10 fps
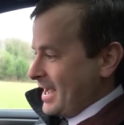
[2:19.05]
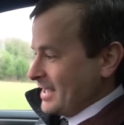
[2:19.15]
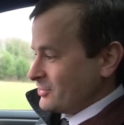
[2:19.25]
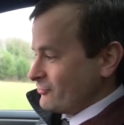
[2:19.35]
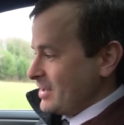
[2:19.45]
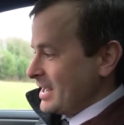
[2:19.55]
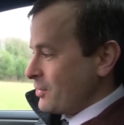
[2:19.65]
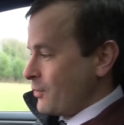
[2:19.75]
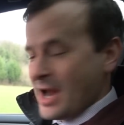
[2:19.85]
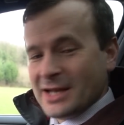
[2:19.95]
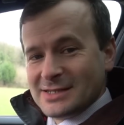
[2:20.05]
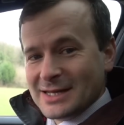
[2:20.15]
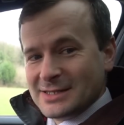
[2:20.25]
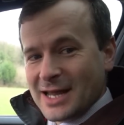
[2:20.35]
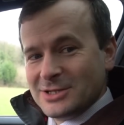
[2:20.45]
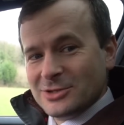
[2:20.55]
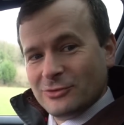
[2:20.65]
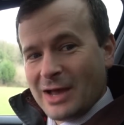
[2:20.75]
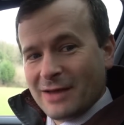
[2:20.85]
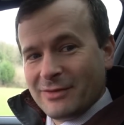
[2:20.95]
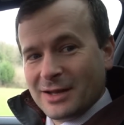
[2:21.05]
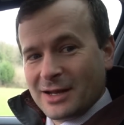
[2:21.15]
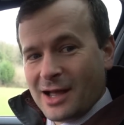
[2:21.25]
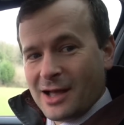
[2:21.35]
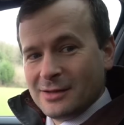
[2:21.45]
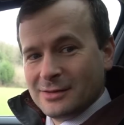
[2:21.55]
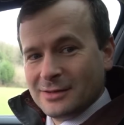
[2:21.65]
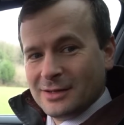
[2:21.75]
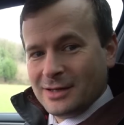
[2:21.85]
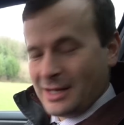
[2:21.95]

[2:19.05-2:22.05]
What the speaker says: It's a really weird sensation driving the car